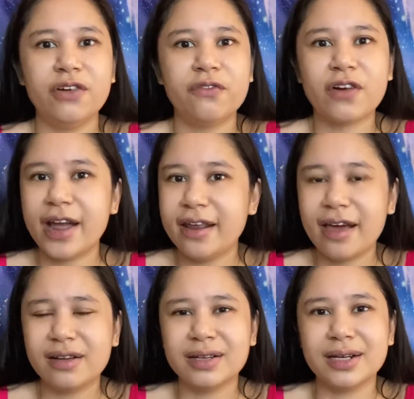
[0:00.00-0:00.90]

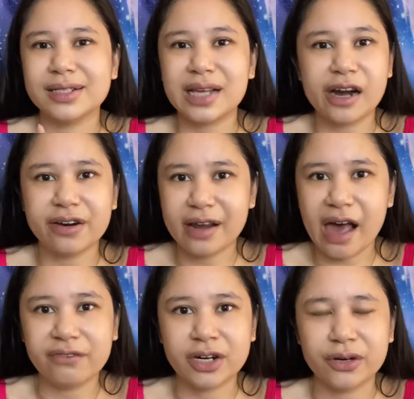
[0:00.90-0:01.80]
Saturday
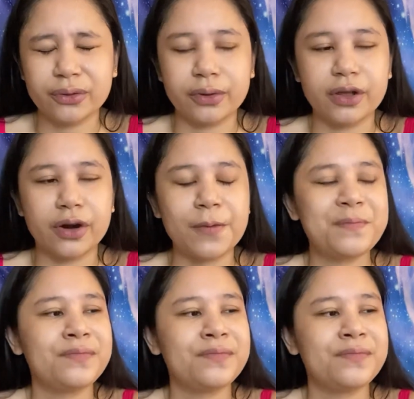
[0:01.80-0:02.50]
afternoon, you know.